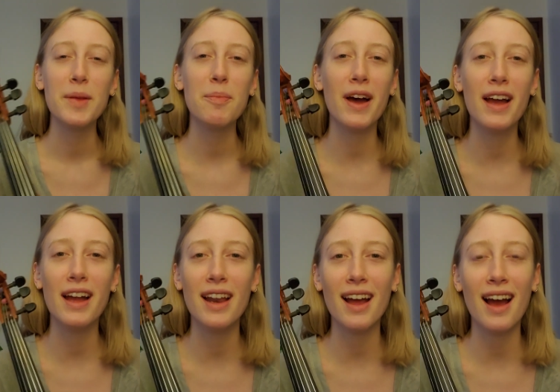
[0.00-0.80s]

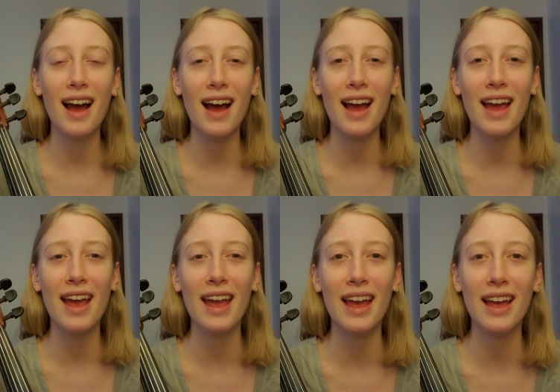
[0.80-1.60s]
But
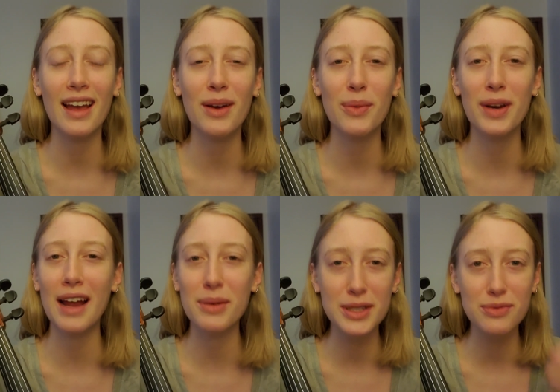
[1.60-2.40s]
when I
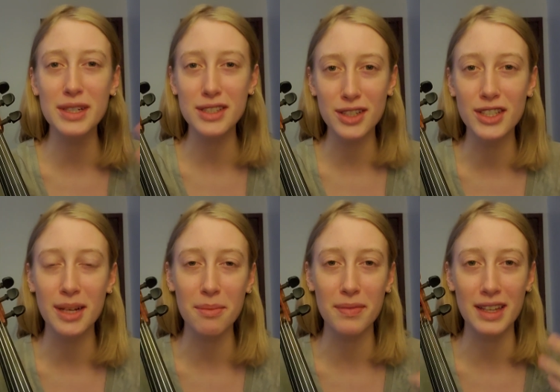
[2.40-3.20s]
was
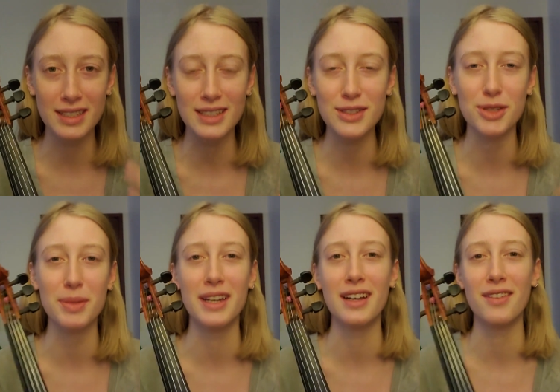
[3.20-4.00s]
researching this
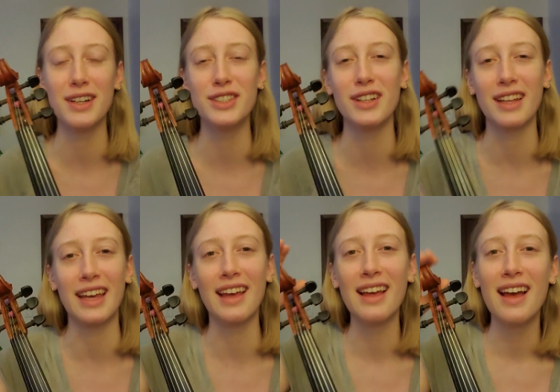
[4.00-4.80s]
instrument
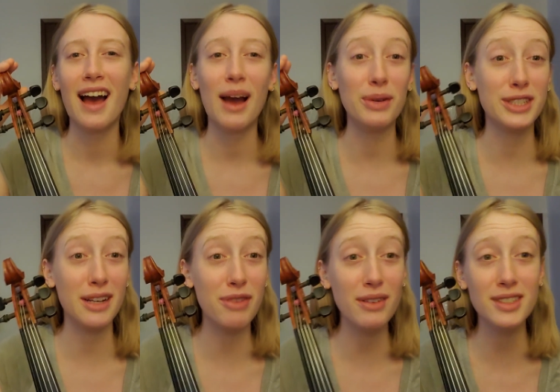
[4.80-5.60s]
originally, I wish I
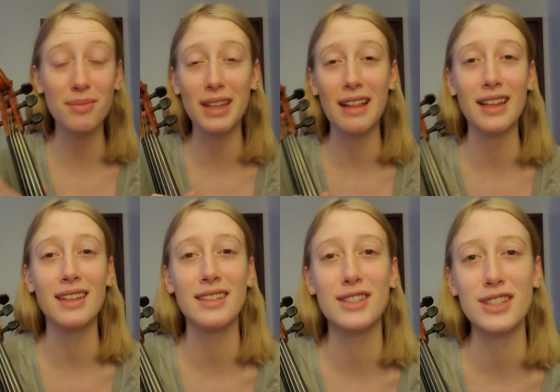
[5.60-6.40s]
had found something like
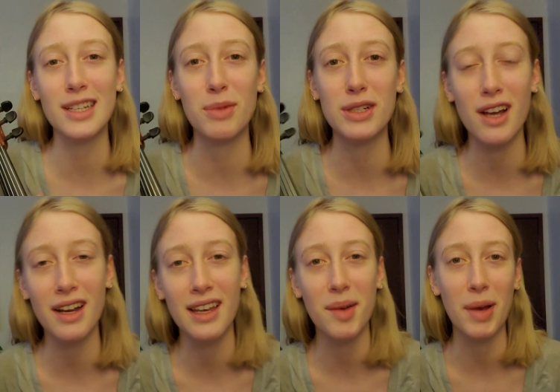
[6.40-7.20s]
this, just someone
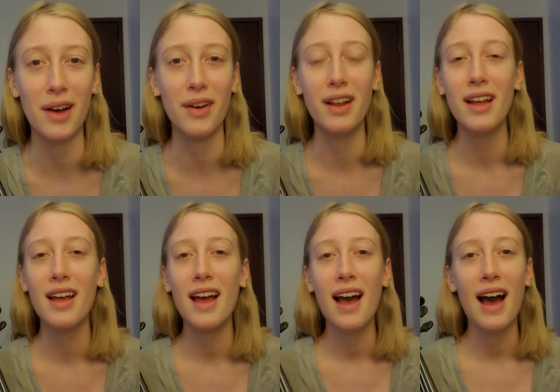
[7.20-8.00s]
talking about
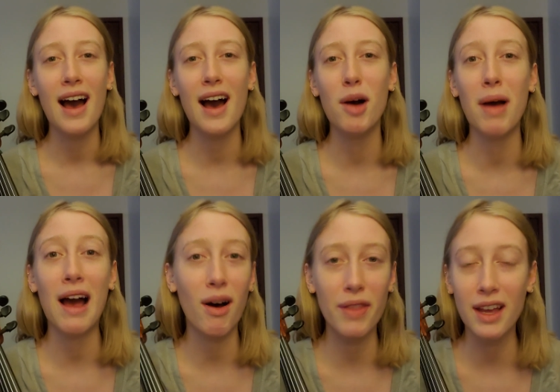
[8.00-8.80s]

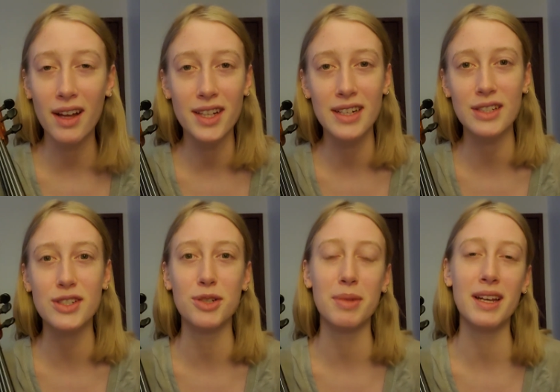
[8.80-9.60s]
how they got their
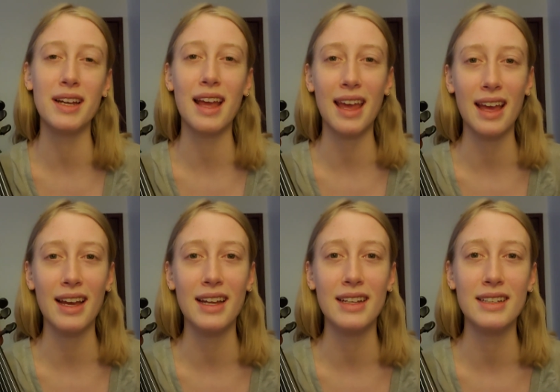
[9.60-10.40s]
instrument
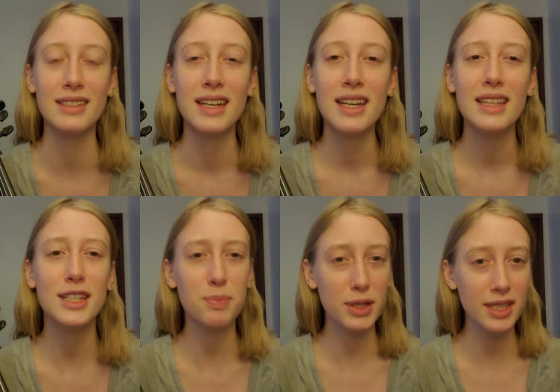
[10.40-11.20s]
and
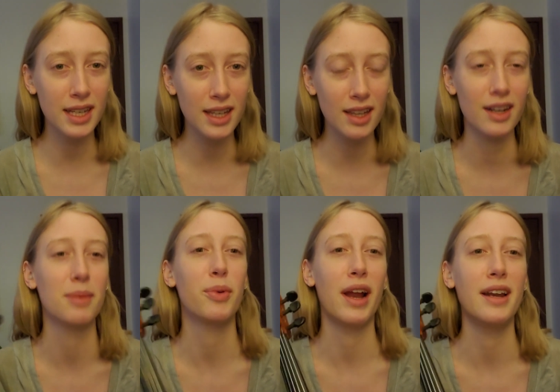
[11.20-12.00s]
this particular
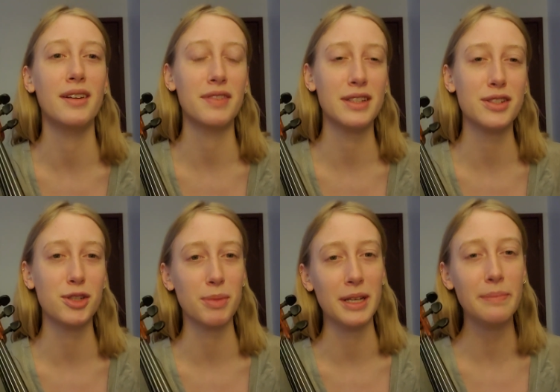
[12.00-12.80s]
brand of
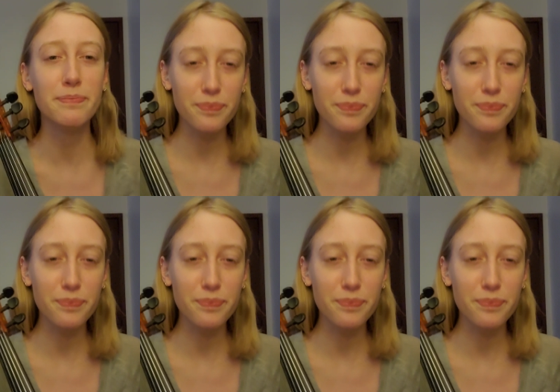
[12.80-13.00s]
instrument.